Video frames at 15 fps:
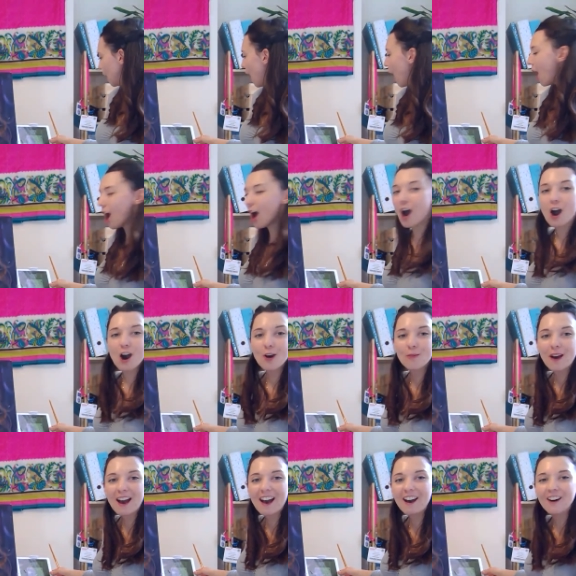Oh,
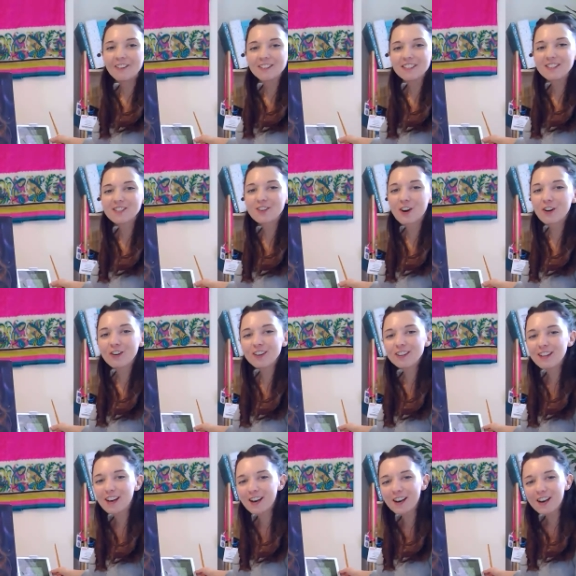wow! This song
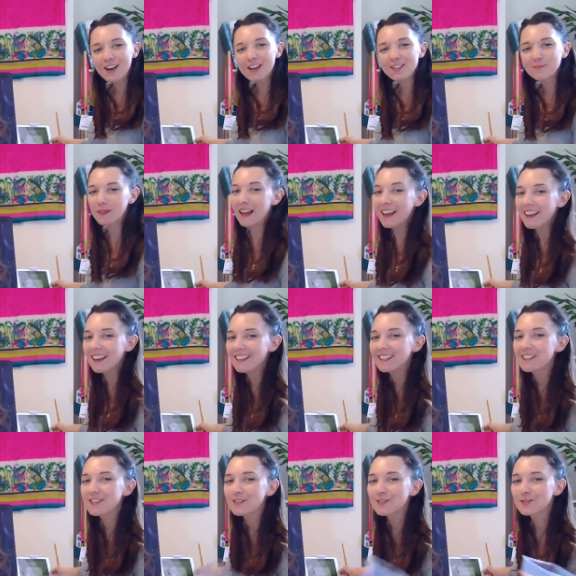that is playing
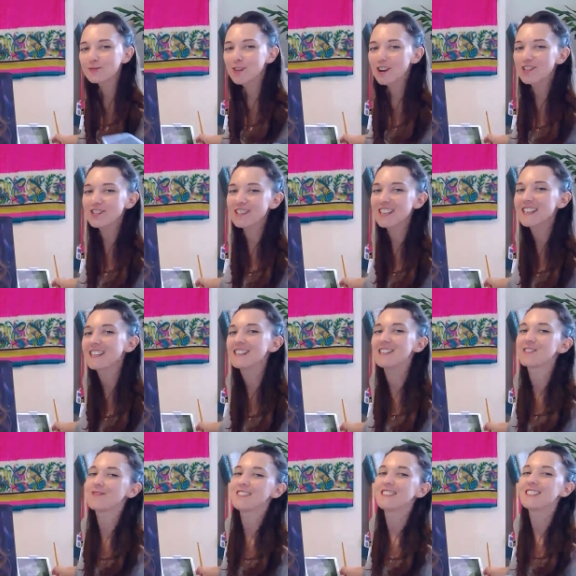is called
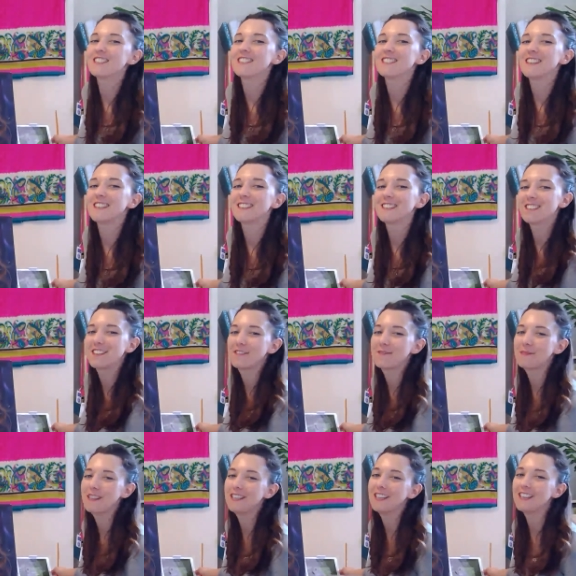Roses, which is going to
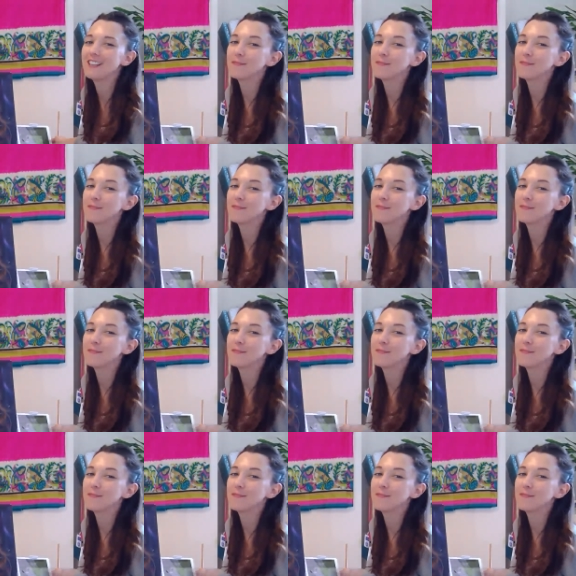be in the